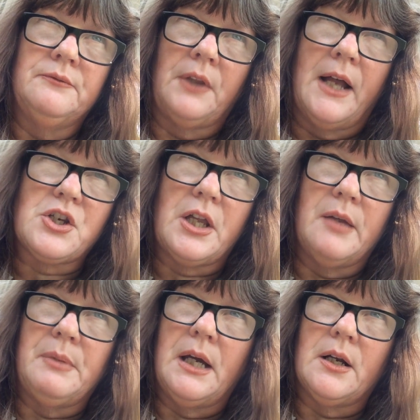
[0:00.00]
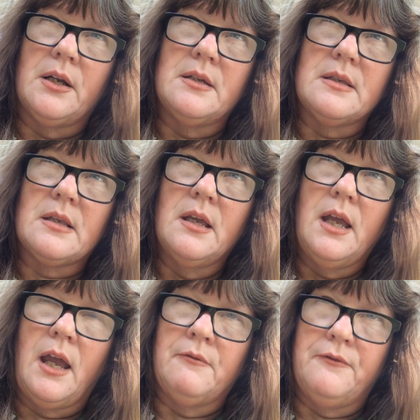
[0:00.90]
flashlight batteries,
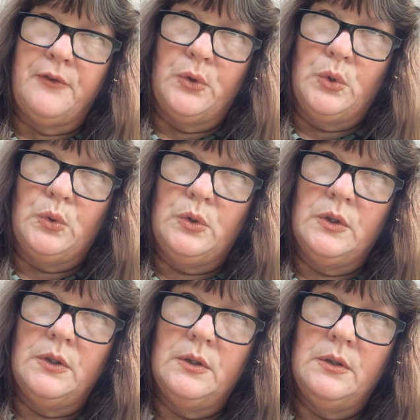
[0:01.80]
and food